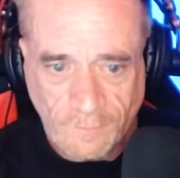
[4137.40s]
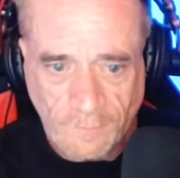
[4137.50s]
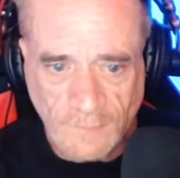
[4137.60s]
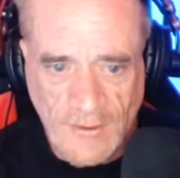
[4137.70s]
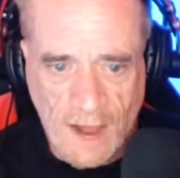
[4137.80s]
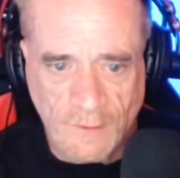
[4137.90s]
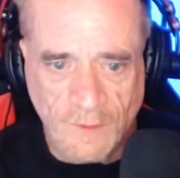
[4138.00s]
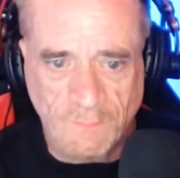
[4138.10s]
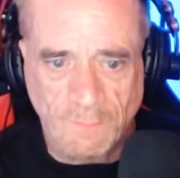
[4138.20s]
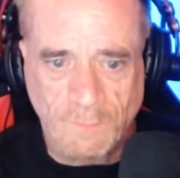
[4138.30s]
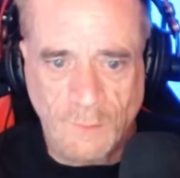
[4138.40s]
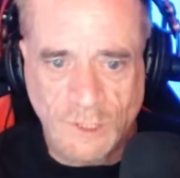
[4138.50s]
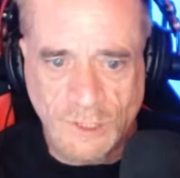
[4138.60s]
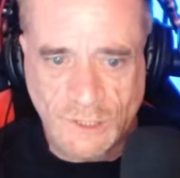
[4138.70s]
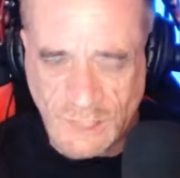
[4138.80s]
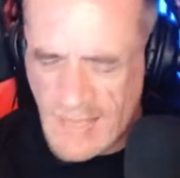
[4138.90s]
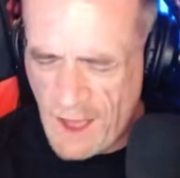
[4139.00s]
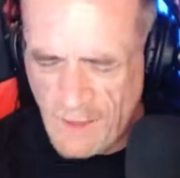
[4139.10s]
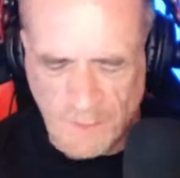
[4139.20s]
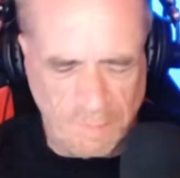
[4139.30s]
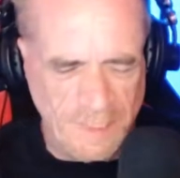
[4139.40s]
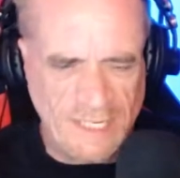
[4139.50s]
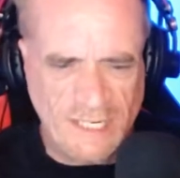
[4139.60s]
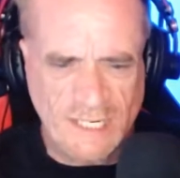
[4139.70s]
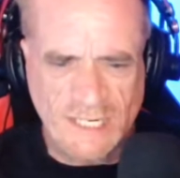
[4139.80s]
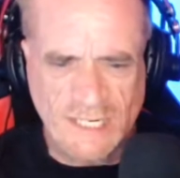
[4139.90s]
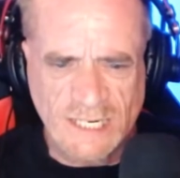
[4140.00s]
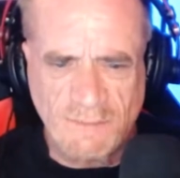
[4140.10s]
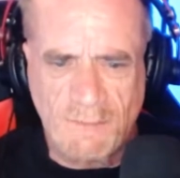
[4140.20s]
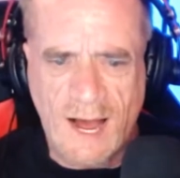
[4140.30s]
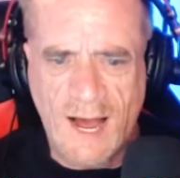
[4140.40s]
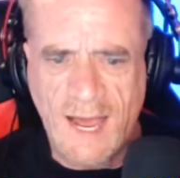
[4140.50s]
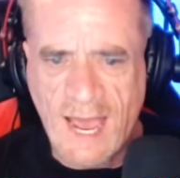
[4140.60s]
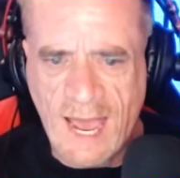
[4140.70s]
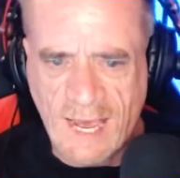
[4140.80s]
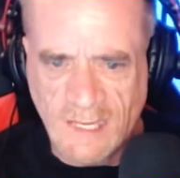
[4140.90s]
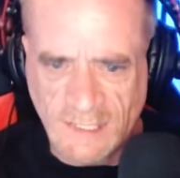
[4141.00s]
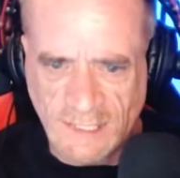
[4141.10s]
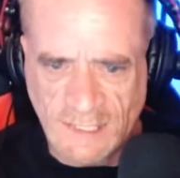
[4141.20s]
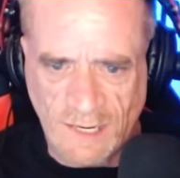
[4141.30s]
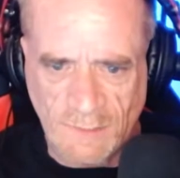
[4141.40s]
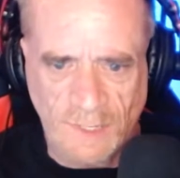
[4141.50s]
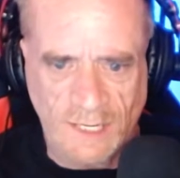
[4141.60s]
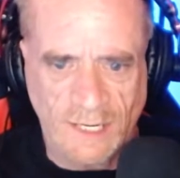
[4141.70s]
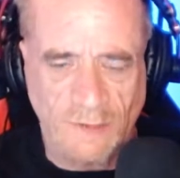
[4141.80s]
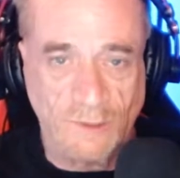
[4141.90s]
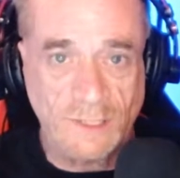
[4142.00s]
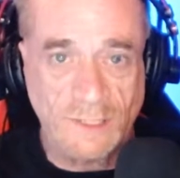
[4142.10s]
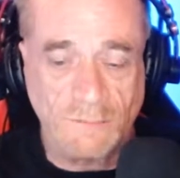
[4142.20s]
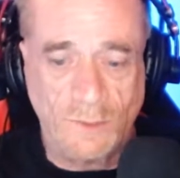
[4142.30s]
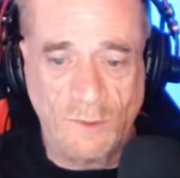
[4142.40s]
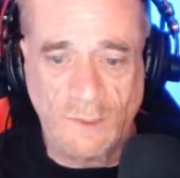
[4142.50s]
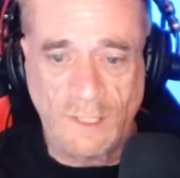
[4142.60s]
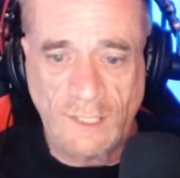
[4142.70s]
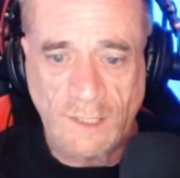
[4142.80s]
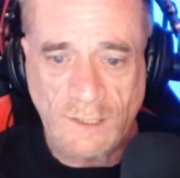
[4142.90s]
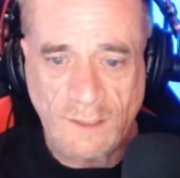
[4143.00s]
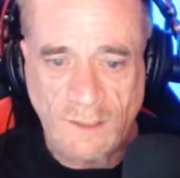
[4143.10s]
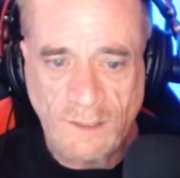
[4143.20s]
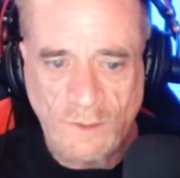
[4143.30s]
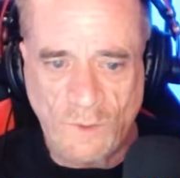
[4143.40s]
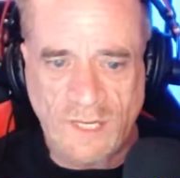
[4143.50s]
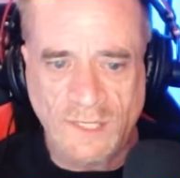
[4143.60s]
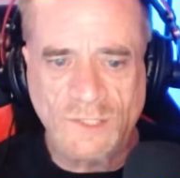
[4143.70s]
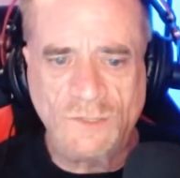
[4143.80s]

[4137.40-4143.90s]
Now the business is in my hands, said Bagheera to Mowgli. We can do